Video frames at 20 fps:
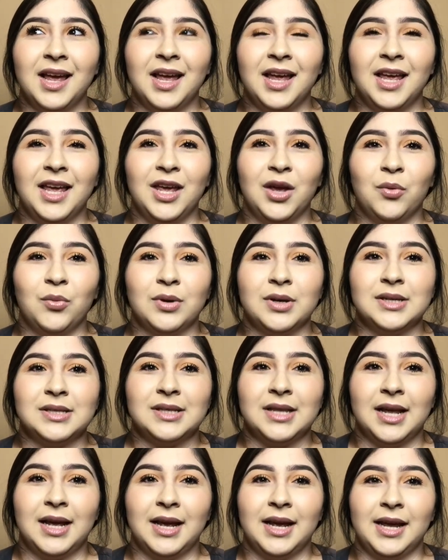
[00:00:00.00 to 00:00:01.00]
he was
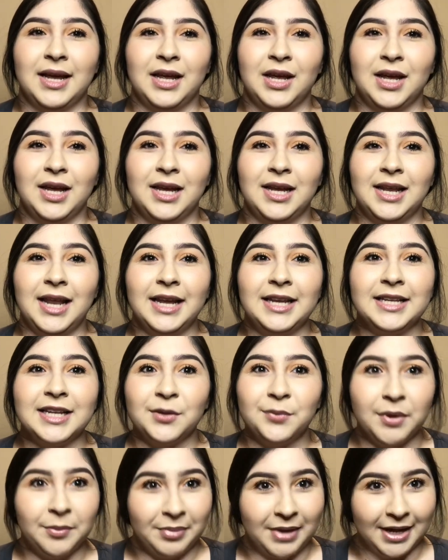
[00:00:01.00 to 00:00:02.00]
like, didn't
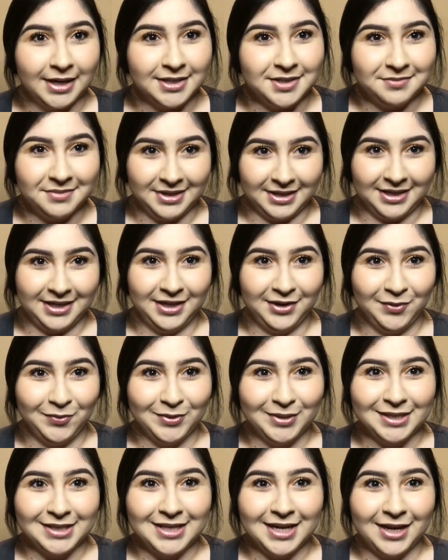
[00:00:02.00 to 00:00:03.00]
reply to me. He
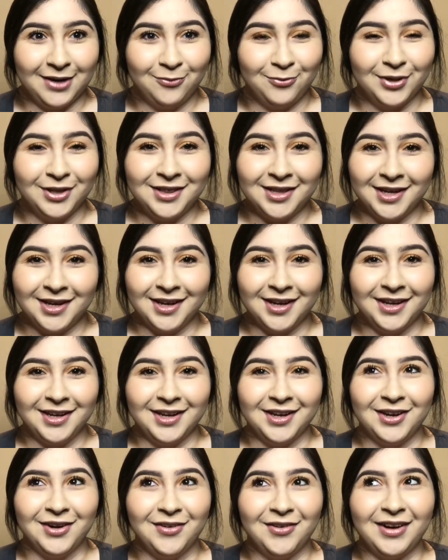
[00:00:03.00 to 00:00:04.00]
was like, what the,
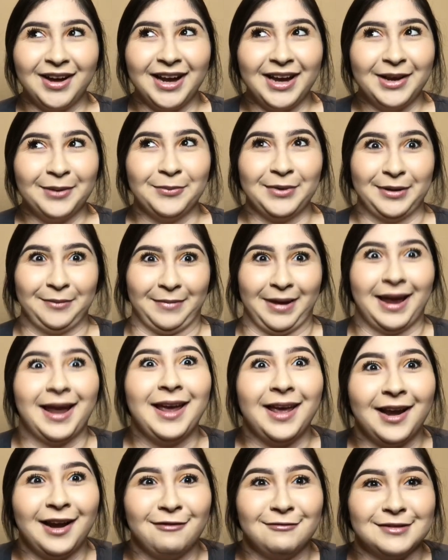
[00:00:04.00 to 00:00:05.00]
in my
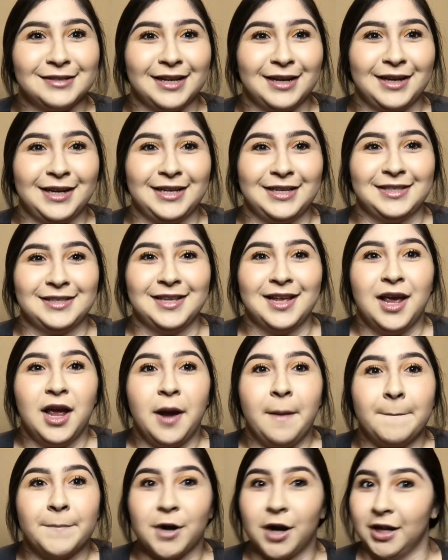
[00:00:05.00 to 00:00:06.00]
head I was like, he's
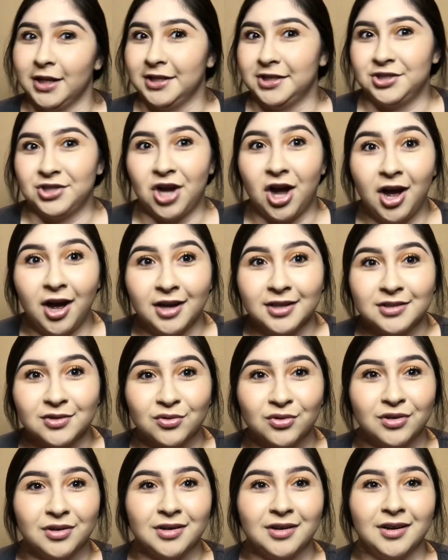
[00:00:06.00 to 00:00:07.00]
probably shocked,
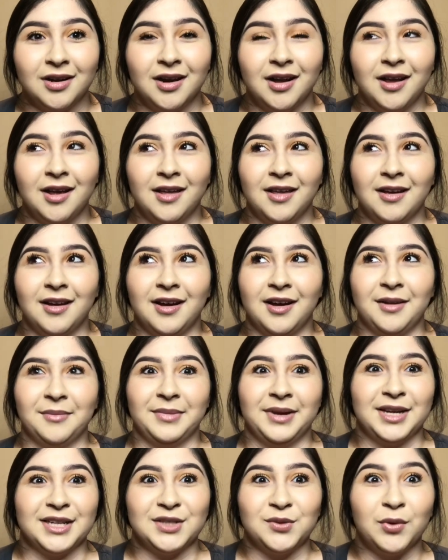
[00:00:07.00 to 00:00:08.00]
or he
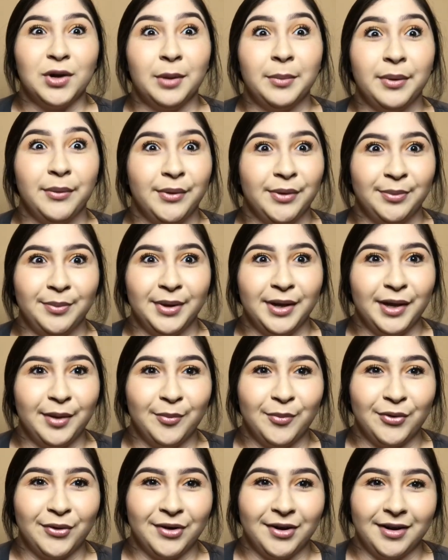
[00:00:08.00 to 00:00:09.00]
doesn't want to be with me
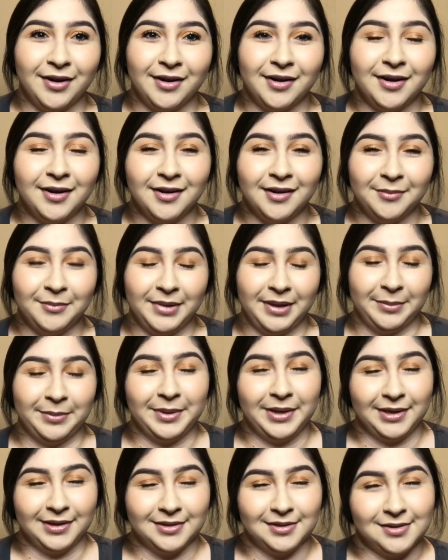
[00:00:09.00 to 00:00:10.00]
anymore. Me
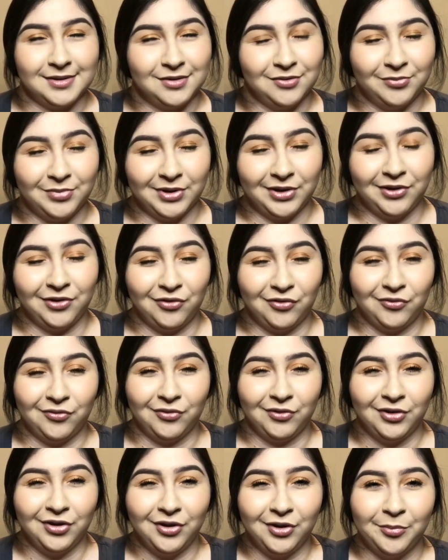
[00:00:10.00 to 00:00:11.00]
being stupid, you know,
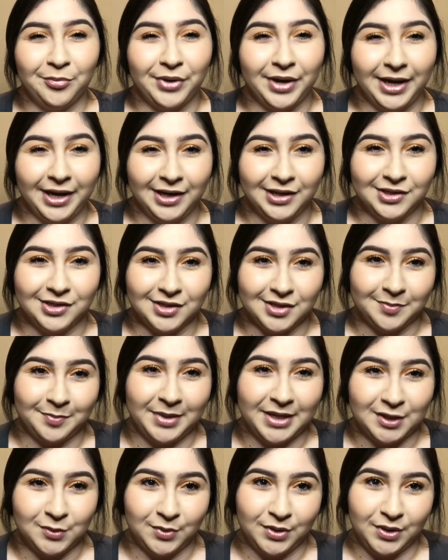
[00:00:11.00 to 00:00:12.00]
your brain just plays with